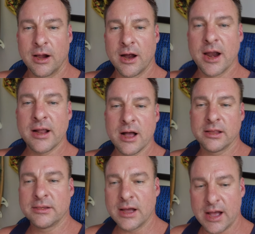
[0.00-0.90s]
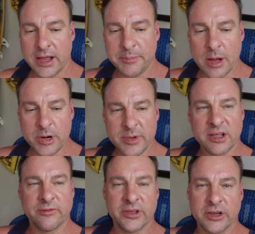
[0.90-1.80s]
All right, I'm, I'm gonna make
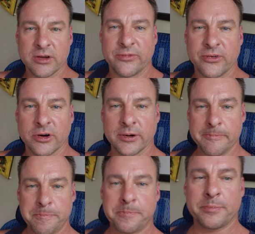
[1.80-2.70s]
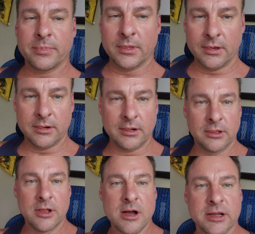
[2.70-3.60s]
a video for a
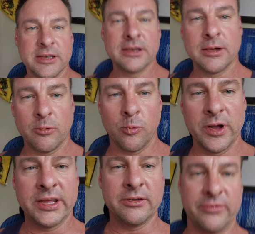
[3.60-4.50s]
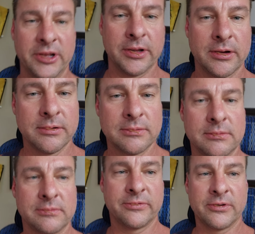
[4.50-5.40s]
long and waited video
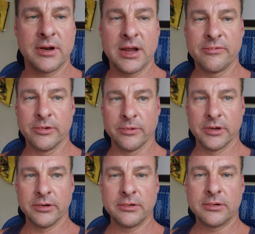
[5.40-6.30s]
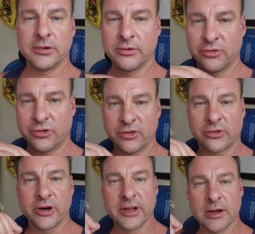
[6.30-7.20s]
for everyone who's just
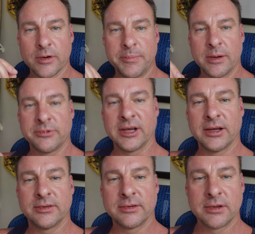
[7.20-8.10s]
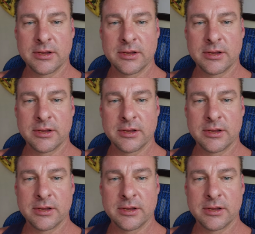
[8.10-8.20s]
starting out with peptides.